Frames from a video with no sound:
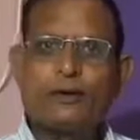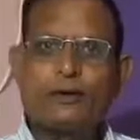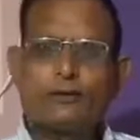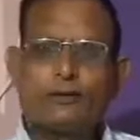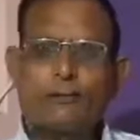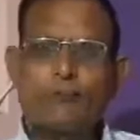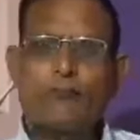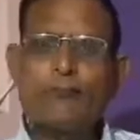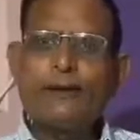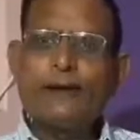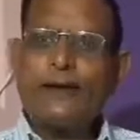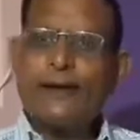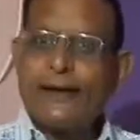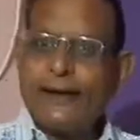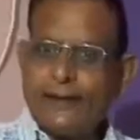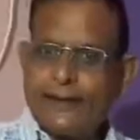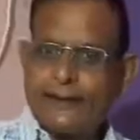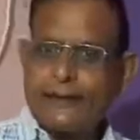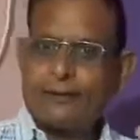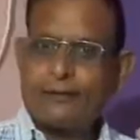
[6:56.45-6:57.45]
it's a big
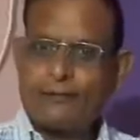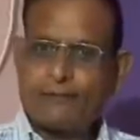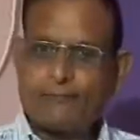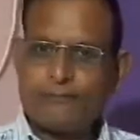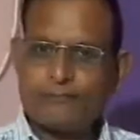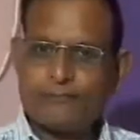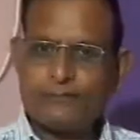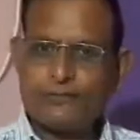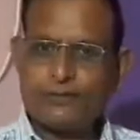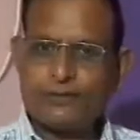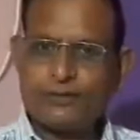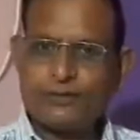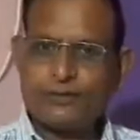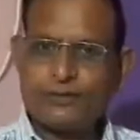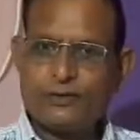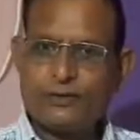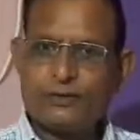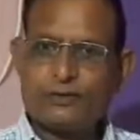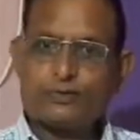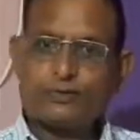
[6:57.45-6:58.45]
headache
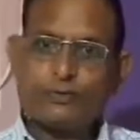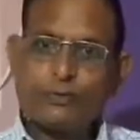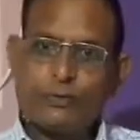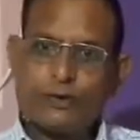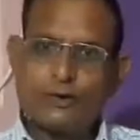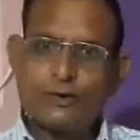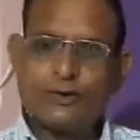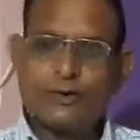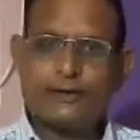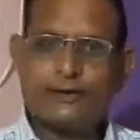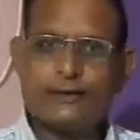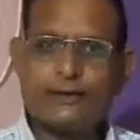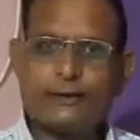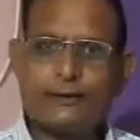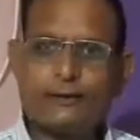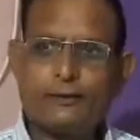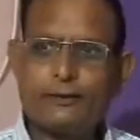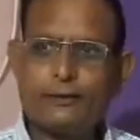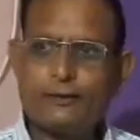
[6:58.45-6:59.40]
story writing